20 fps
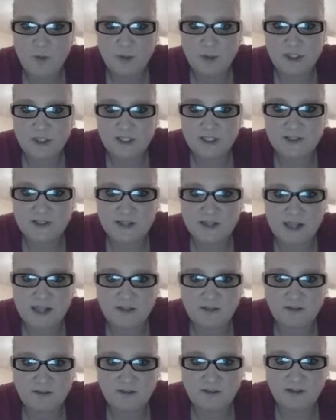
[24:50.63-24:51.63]
which is the
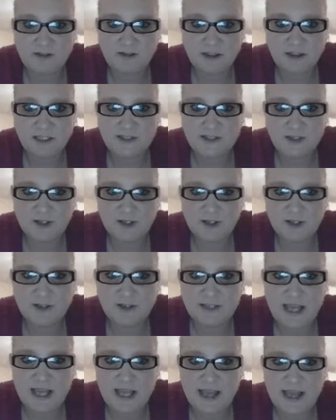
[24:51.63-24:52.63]

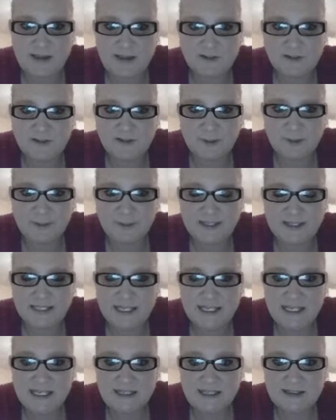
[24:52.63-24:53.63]
lizards, and
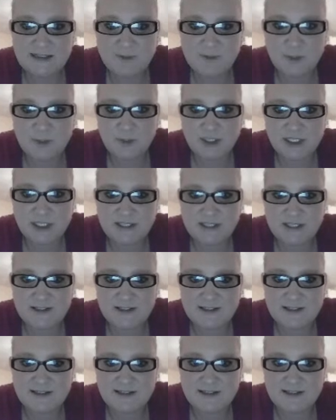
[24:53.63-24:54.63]
serpentines, which is
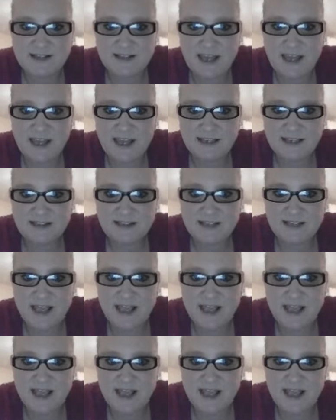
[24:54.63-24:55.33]
the snakes,